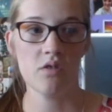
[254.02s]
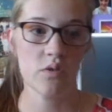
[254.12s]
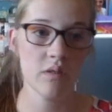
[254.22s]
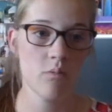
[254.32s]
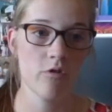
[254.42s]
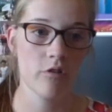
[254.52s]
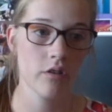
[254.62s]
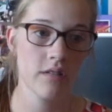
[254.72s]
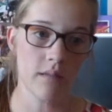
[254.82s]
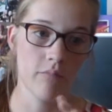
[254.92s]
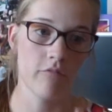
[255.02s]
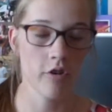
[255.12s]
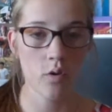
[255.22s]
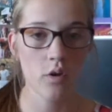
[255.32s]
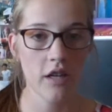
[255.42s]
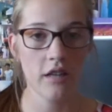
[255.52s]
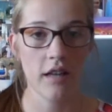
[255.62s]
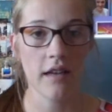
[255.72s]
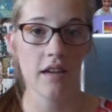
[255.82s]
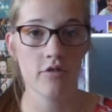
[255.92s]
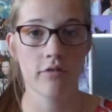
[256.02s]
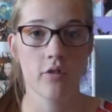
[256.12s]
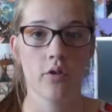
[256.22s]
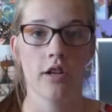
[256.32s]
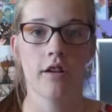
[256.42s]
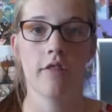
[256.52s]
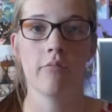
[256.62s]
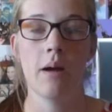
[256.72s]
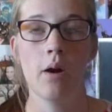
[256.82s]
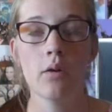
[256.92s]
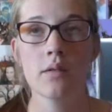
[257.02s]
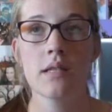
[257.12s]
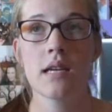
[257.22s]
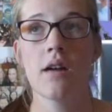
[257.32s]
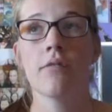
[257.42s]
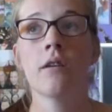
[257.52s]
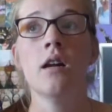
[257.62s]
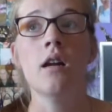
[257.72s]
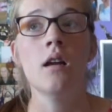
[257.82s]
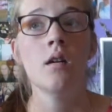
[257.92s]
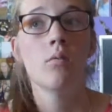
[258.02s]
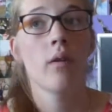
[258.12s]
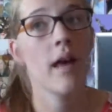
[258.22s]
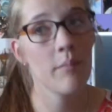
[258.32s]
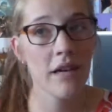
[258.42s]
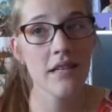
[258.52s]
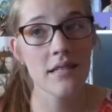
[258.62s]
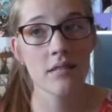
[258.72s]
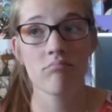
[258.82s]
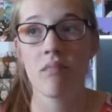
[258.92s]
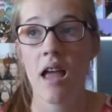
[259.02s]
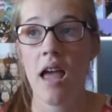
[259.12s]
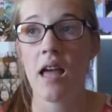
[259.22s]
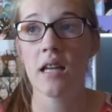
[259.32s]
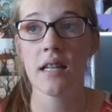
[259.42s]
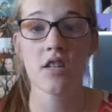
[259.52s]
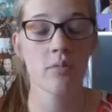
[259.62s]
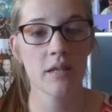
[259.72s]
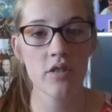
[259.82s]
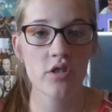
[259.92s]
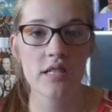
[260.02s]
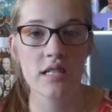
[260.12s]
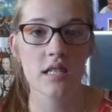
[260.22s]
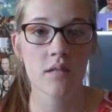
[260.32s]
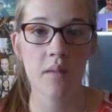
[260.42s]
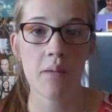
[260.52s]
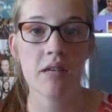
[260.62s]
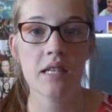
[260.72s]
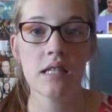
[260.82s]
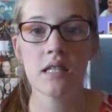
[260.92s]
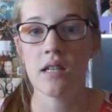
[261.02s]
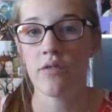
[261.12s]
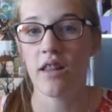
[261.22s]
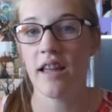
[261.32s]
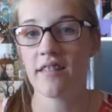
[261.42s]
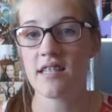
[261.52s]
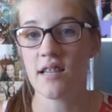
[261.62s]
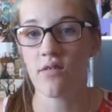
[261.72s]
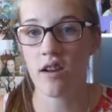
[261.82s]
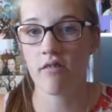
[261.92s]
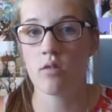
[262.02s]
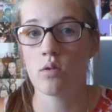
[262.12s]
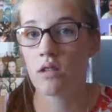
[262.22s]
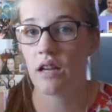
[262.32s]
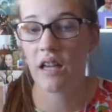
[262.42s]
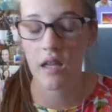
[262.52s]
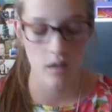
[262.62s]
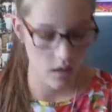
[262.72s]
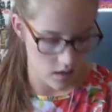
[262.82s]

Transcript: do some recording, like actual recording of my own stuff without my cousin, and that should be interesting, maybe, if I like the stuff that I record again.